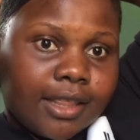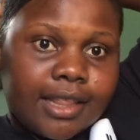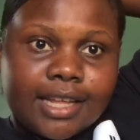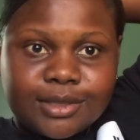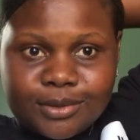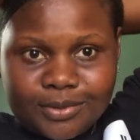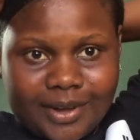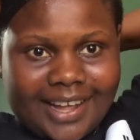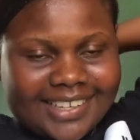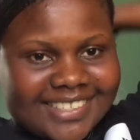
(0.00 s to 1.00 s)
that's
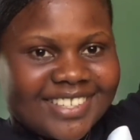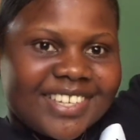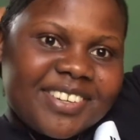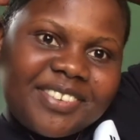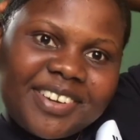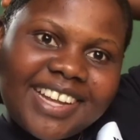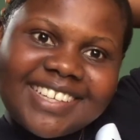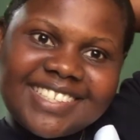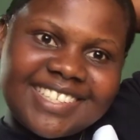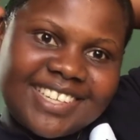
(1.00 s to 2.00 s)
what
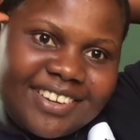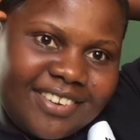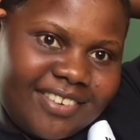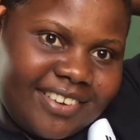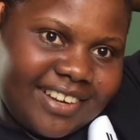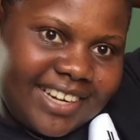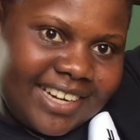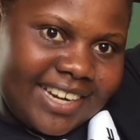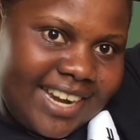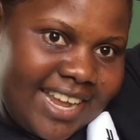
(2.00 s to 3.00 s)
went on.
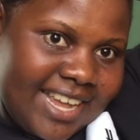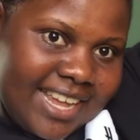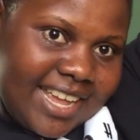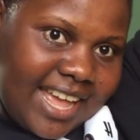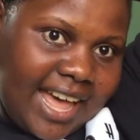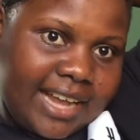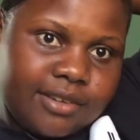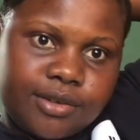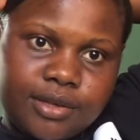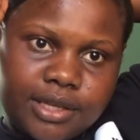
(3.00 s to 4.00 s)
And
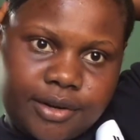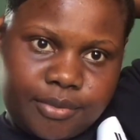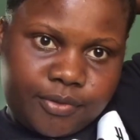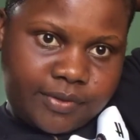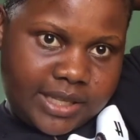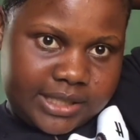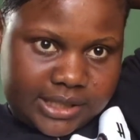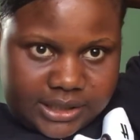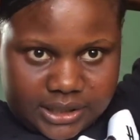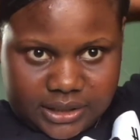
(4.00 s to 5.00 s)
you know, they removed the
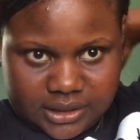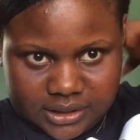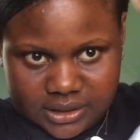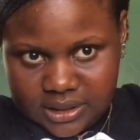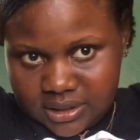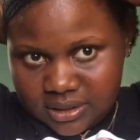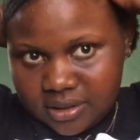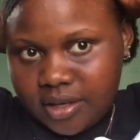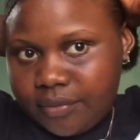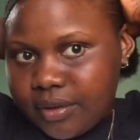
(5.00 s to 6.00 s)
stitches,
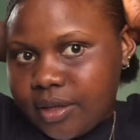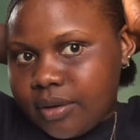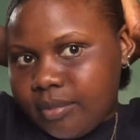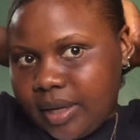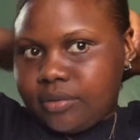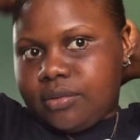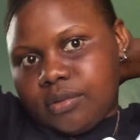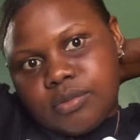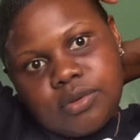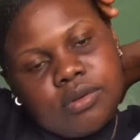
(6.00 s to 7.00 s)
everything went back to
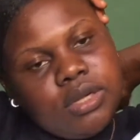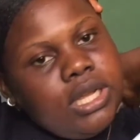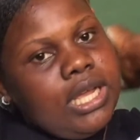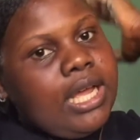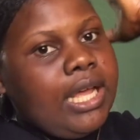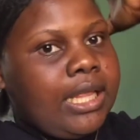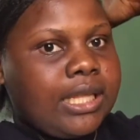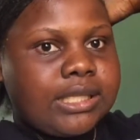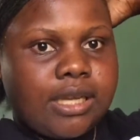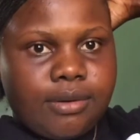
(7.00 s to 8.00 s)
normal. And
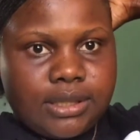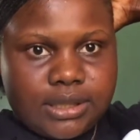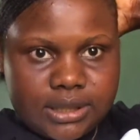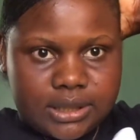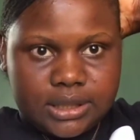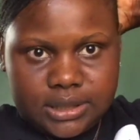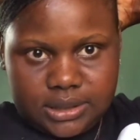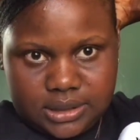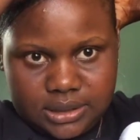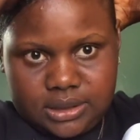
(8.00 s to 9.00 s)
that's how it
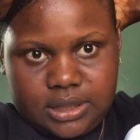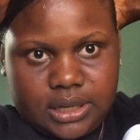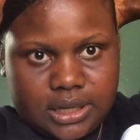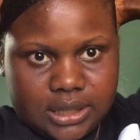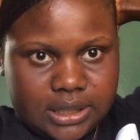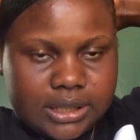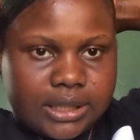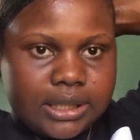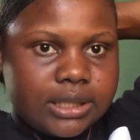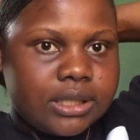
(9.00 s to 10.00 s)
started
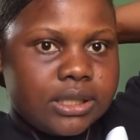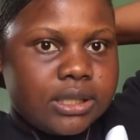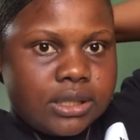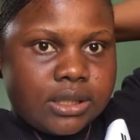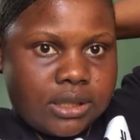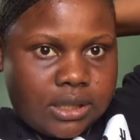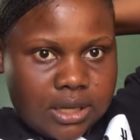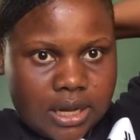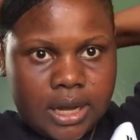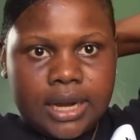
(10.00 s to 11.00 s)
healing.
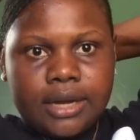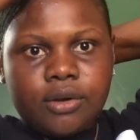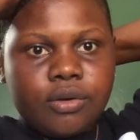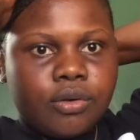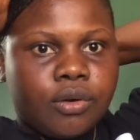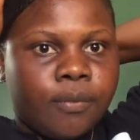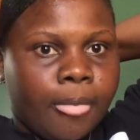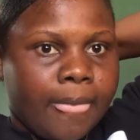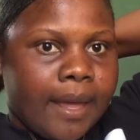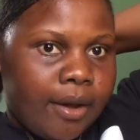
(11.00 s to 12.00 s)
And I don't know,
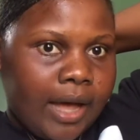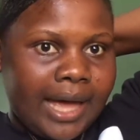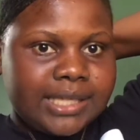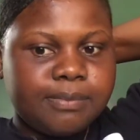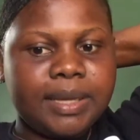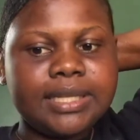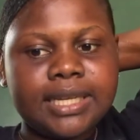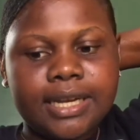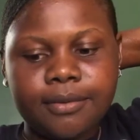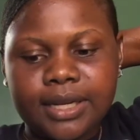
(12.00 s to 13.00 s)
I
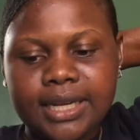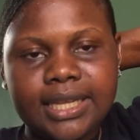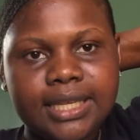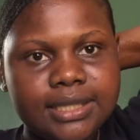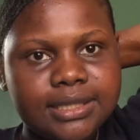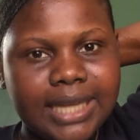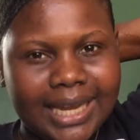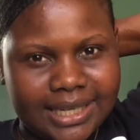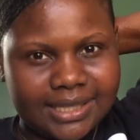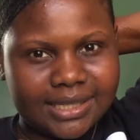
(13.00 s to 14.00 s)
expected a really
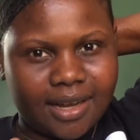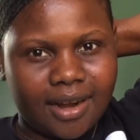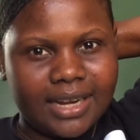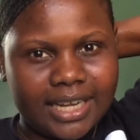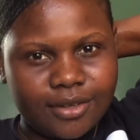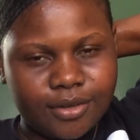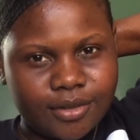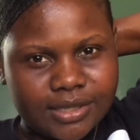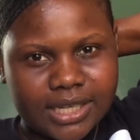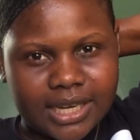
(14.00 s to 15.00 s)
tiny scar, like you know
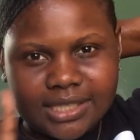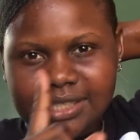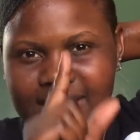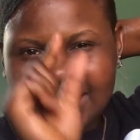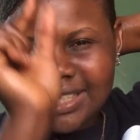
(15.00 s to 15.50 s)
those scars, like